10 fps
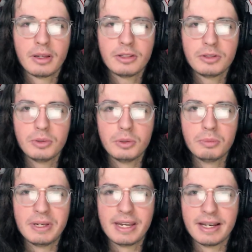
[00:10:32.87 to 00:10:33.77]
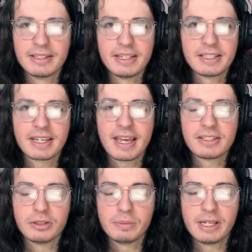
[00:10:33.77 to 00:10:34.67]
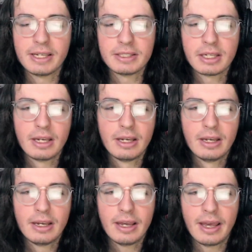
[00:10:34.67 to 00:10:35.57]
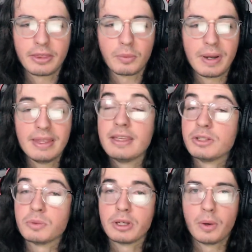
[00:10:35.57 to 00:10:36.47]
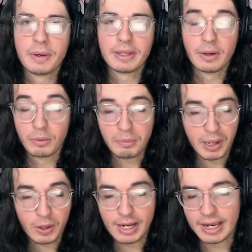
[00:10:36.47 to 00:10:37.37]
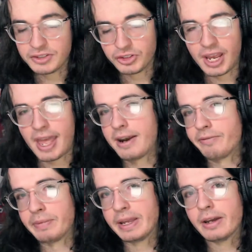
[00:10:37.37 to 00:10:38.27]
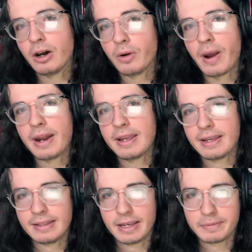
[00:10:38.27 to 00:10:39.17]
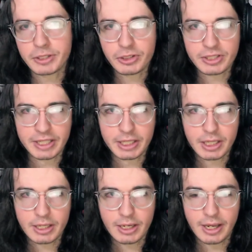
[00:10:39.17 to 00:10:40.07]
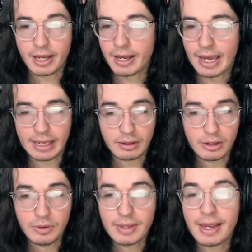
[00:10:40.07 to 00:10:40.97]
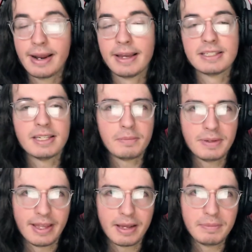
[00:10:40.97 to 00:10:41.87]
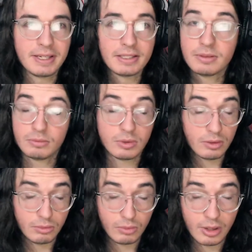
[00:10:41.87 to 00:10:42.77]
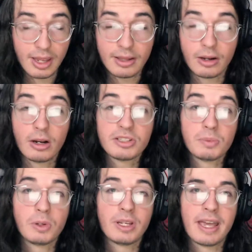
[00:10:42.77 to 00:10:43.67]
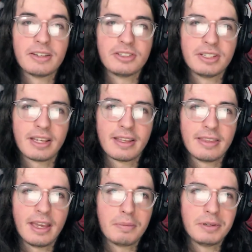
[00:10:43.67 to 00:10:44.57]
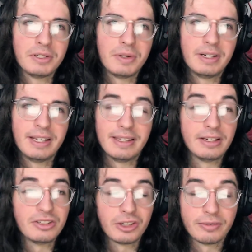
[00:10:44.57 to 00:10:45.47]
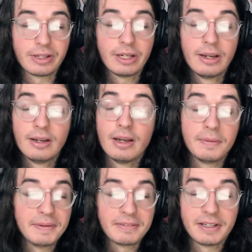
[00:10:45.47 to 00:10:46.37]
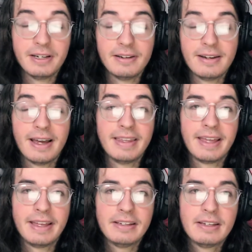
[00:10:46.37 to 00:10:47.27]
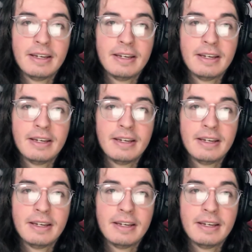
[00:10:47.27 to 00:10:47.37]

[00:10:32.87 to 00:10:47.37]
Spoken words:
to be an LCS caster, because at the rate things were going, there were better casters ahead of me already in the amateur scene. I knew that. I accepted that because, again, there are some good casters that get the opportunity and they deserve it. I'm never going to deny that.